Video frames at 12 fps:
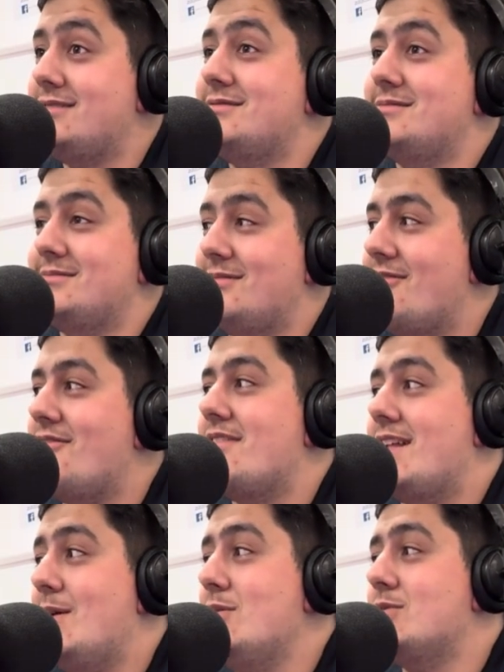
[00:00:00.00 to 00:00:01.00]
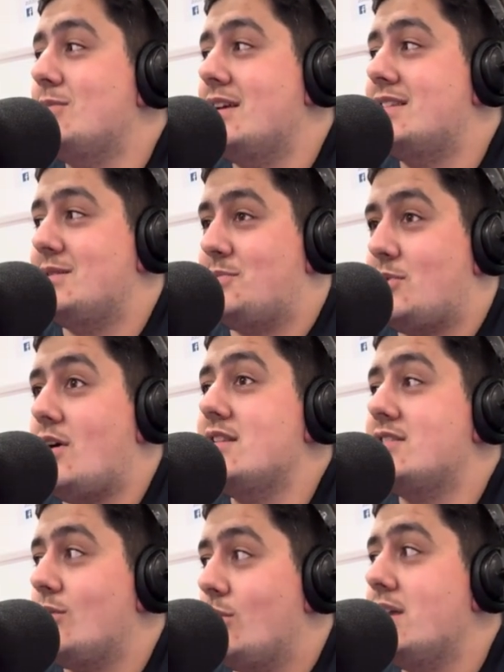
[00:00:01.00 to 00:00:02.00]
he could. He was my surprise well,
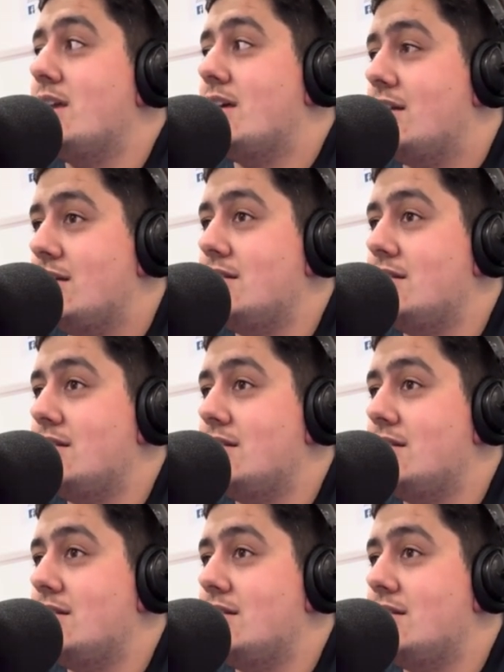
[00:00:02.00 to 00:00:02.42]
yeah. of the weekend.